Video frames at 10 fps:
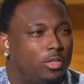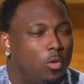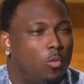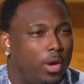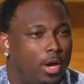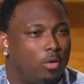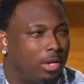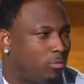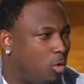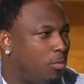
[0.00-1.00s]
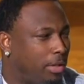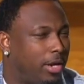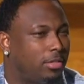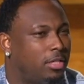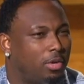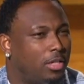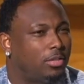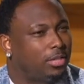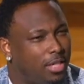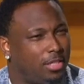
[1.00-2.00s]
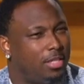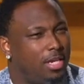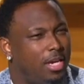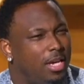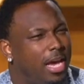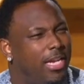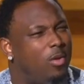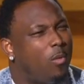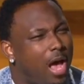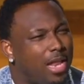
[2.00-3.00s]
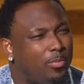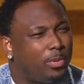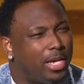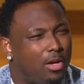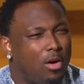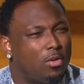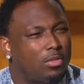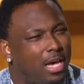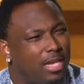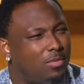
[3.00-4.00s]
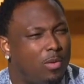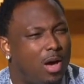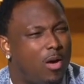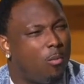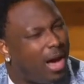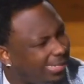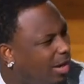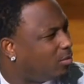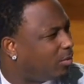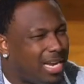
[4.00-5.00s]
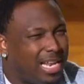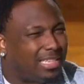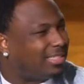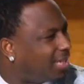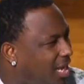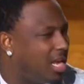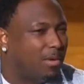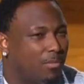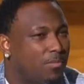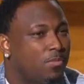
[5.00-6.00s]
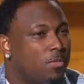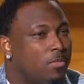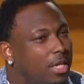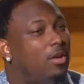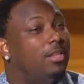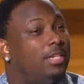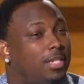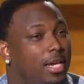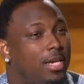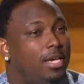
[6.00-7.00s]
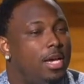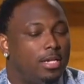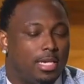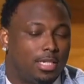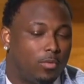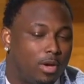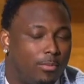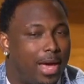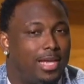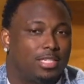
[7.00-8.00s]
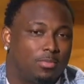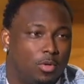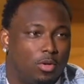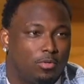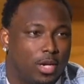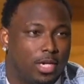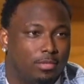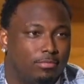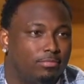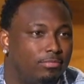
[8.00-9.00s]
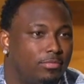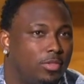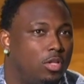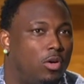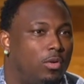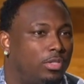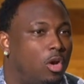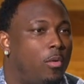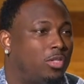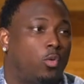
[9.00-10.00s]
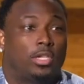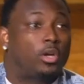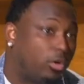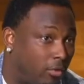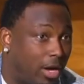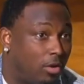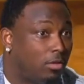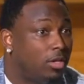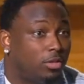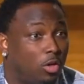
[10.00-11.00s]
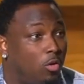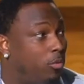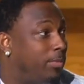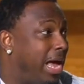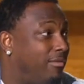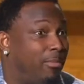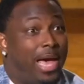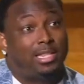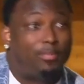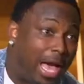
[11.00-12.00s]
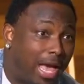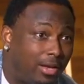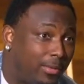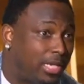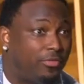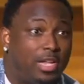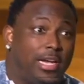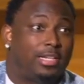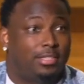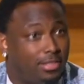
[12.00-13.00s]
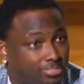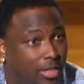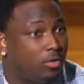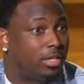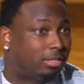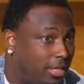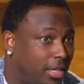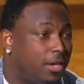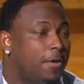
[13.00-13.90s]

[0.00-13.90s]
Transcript: so well, like role players in the regular season, and then why in the playoffs? I ask them, like, why they not the same? You know what they say? They say, well, in basketball, right, it's always a quick turnaround. So we might have a back-to-back, and we got to fly to this city or that city.